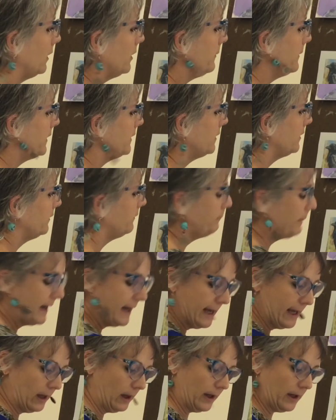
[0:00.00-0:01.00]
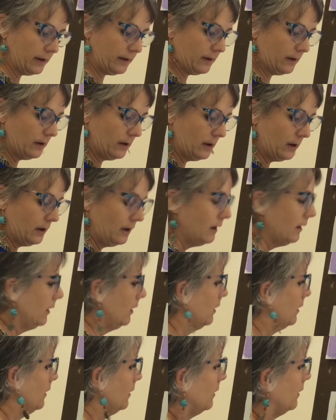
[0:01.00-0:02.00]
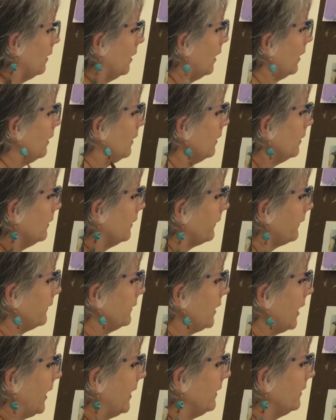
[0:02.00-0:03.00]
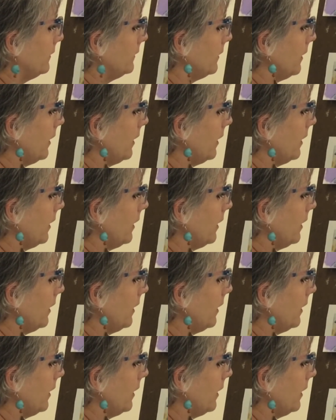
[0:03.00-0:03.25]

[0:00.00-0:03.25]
limited palette. This light